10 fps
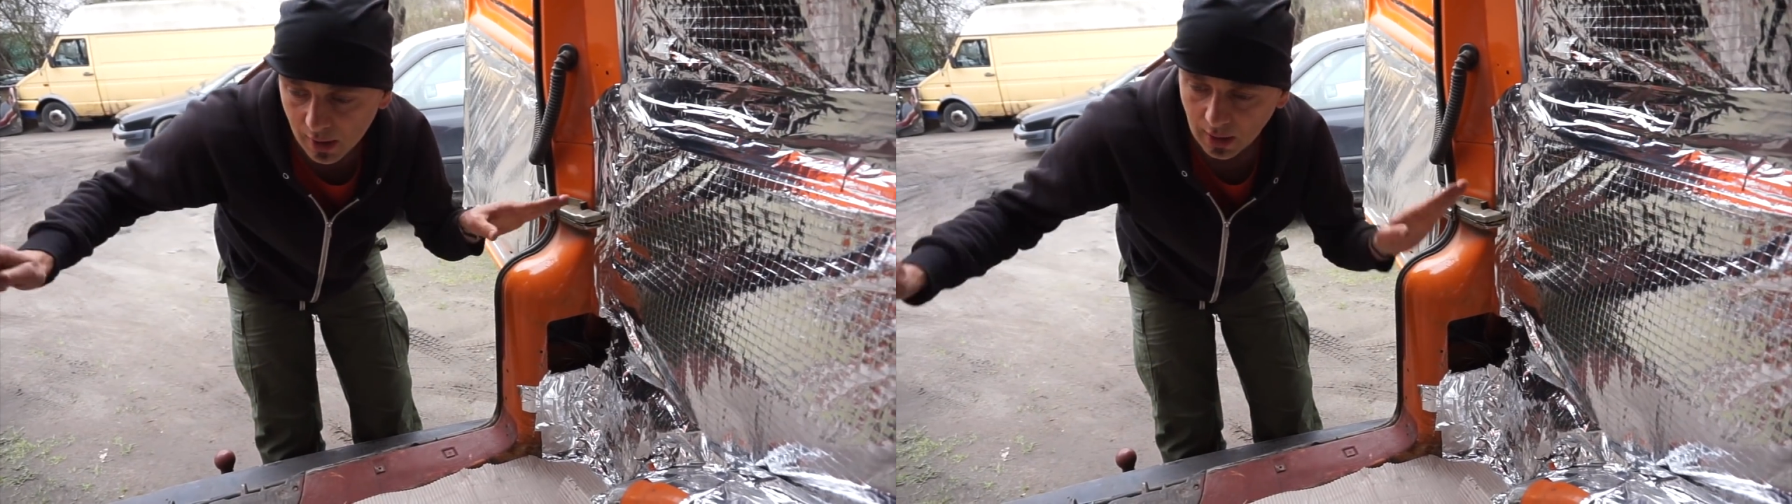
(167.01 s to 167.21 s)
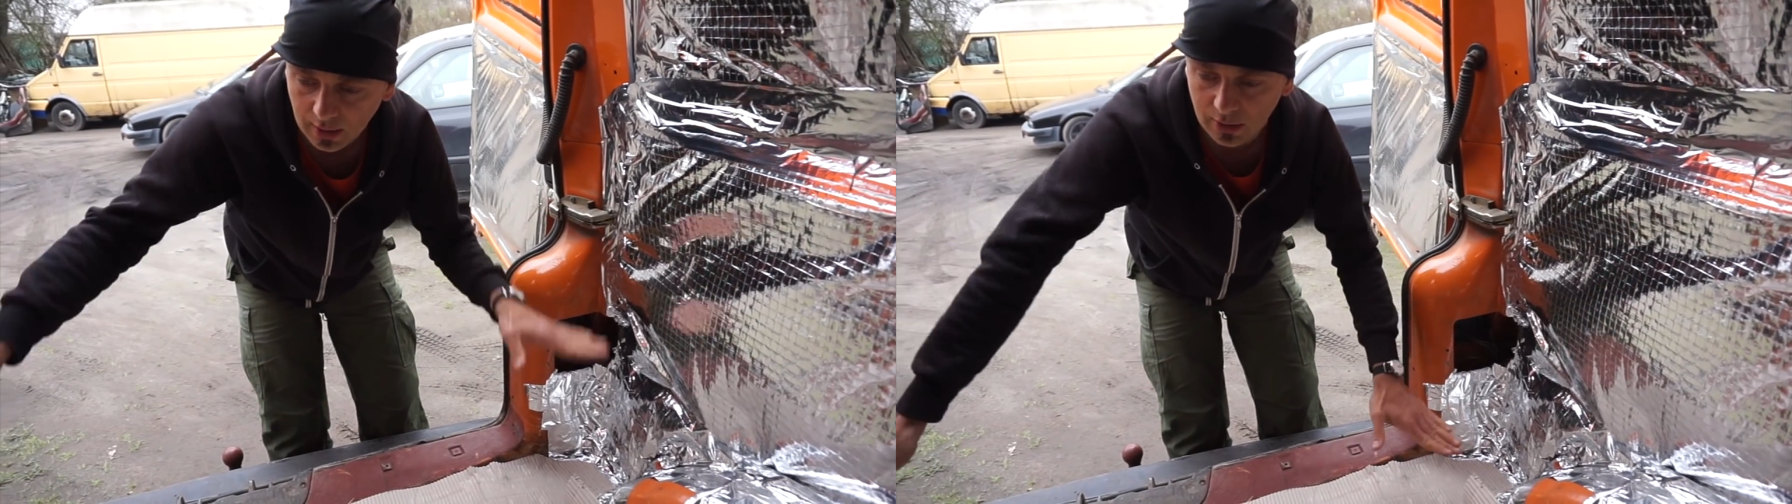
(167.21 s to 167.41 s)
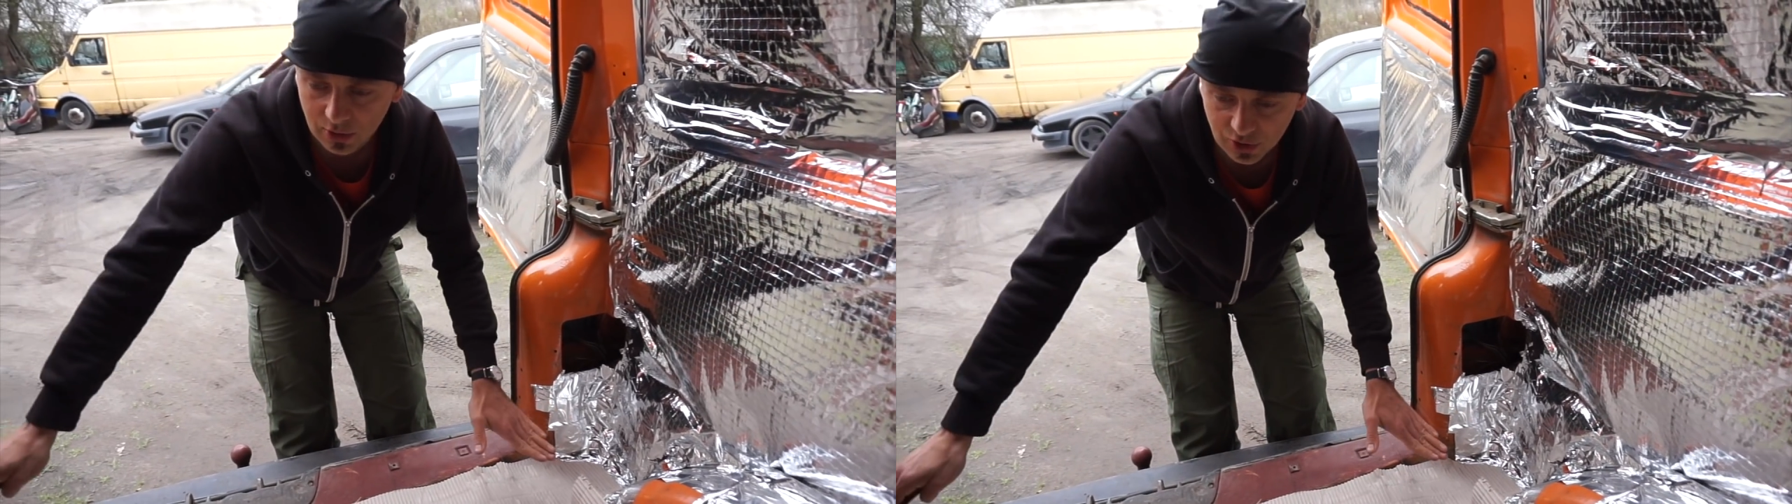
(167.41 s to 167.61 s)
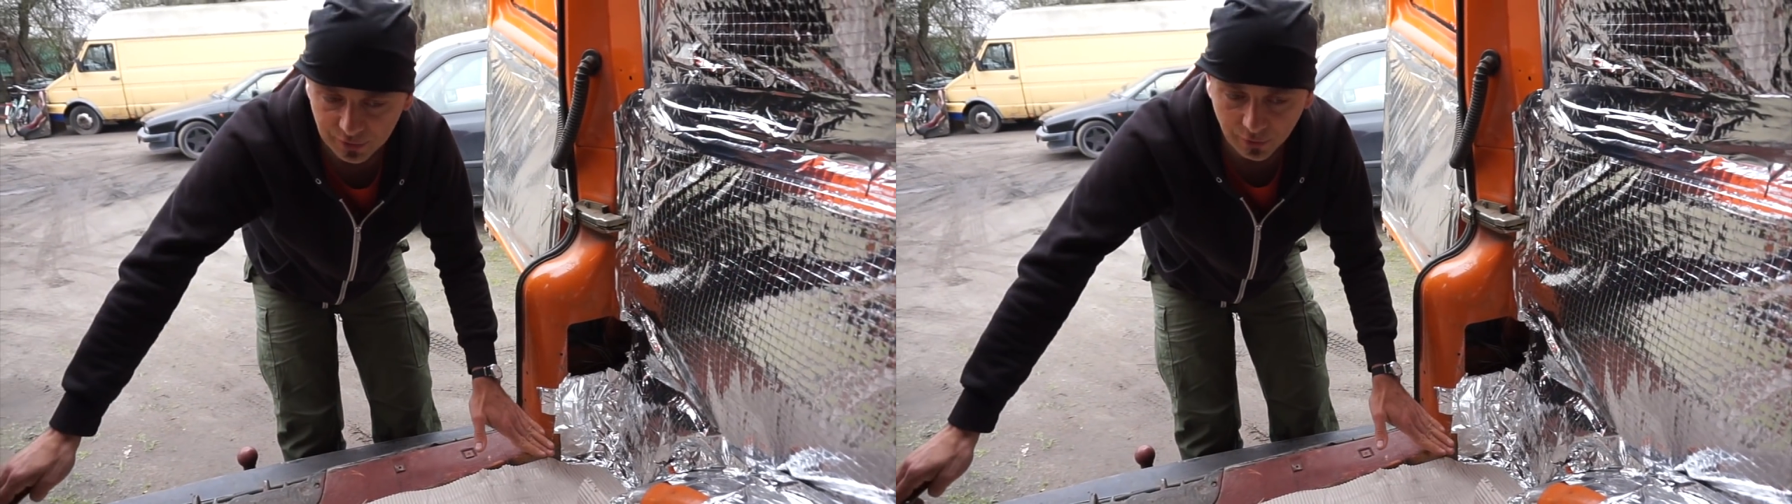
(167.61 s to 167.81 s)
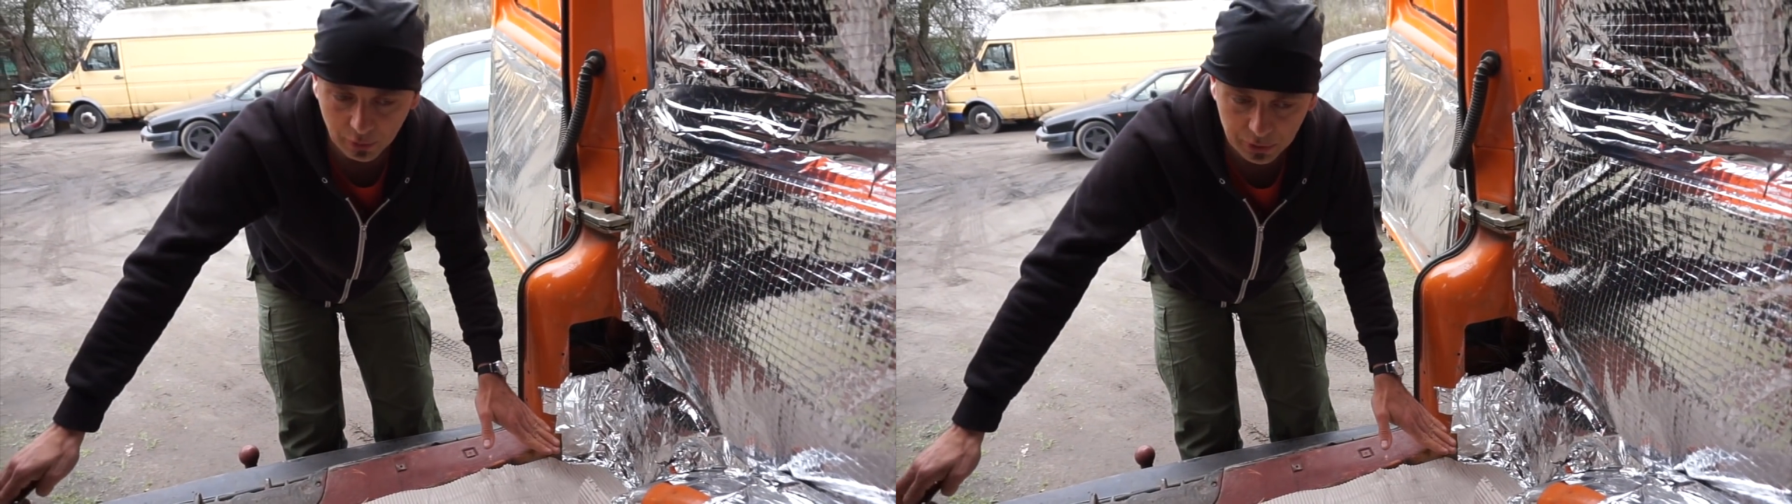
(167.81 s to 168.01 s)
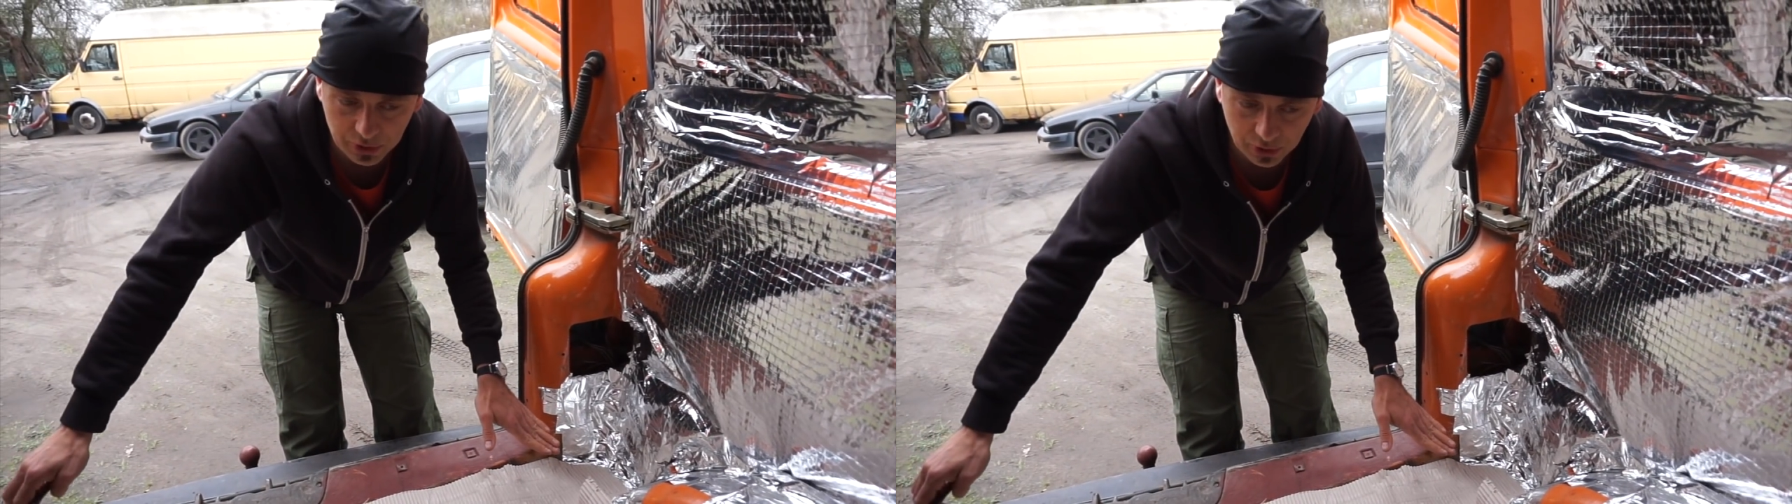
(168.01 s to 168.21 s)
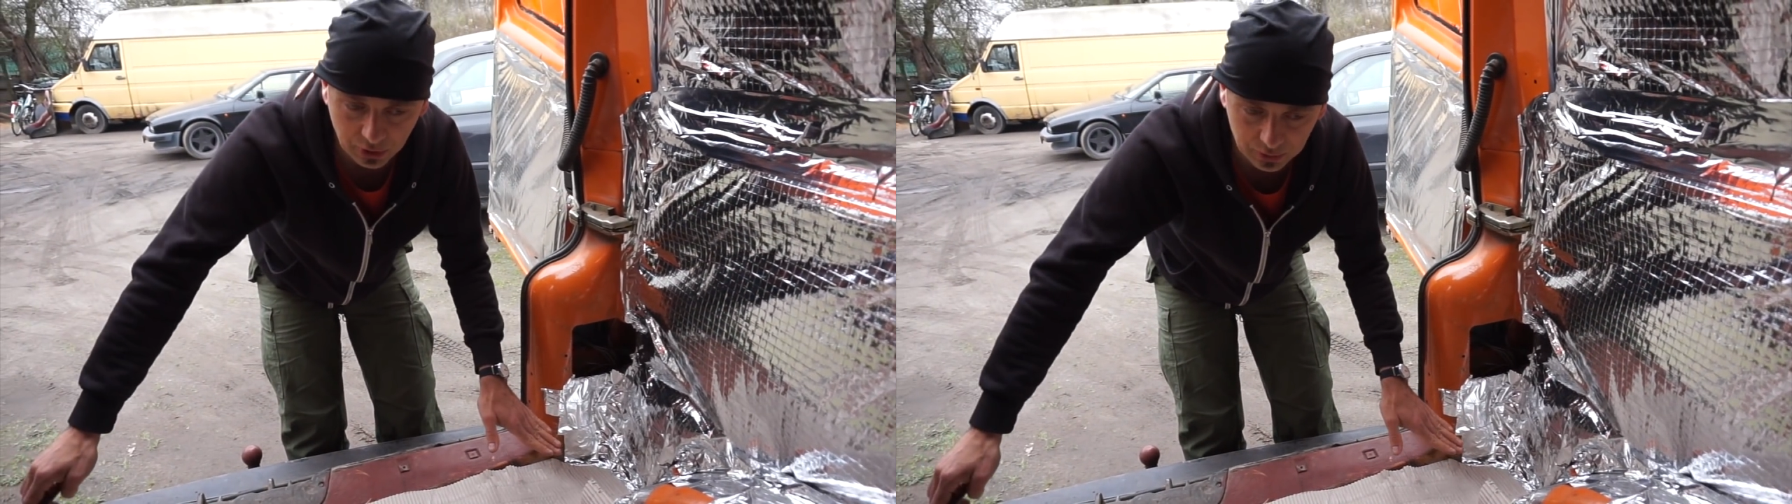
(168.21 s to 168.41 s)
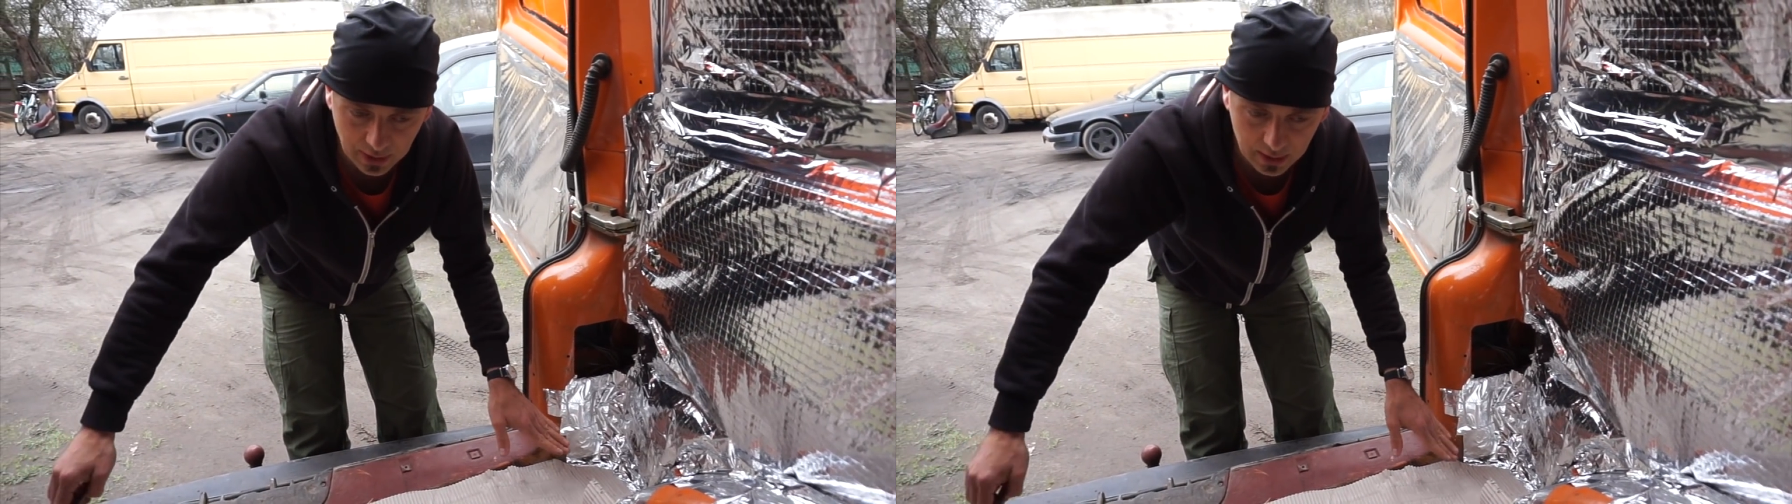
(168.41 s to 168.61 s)
And then the floorboard is going to
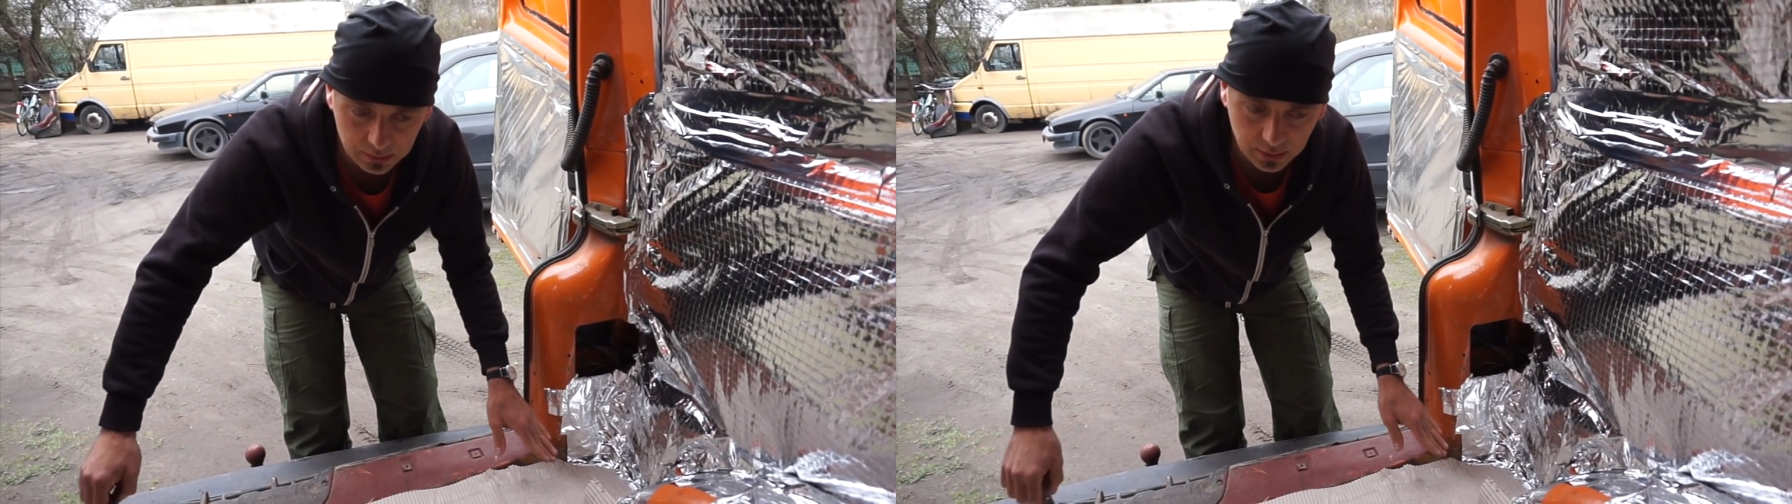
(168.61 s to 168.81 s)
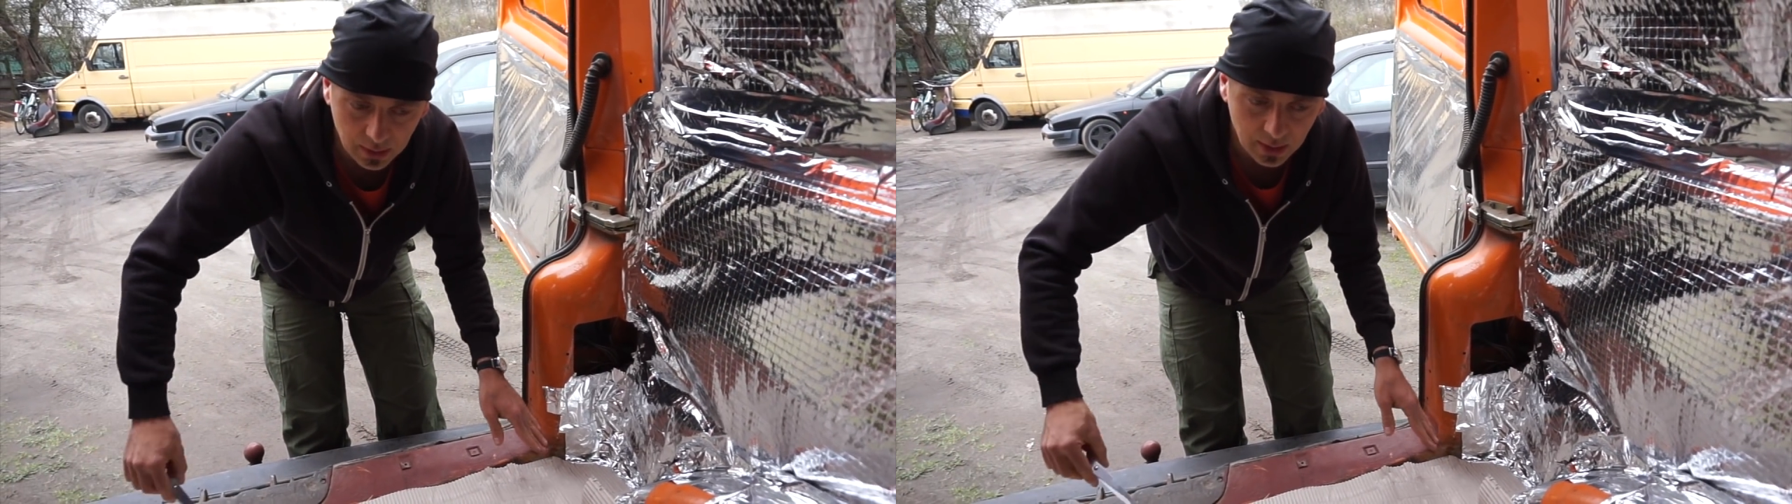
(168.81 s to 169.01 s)
go down,